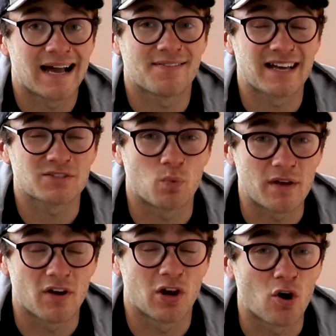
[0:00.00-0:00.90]
and that's
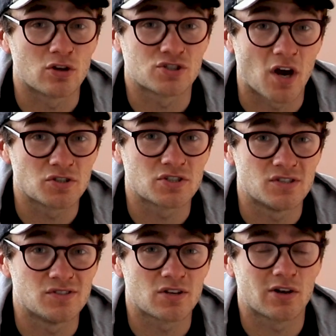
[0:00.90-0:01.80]
with a lot of
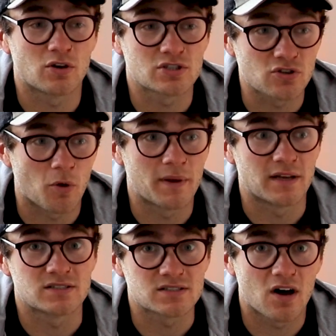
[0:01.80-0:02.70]
junctions, a lot of
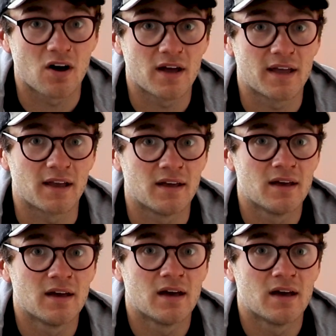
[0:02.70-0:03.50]
stopping and starting,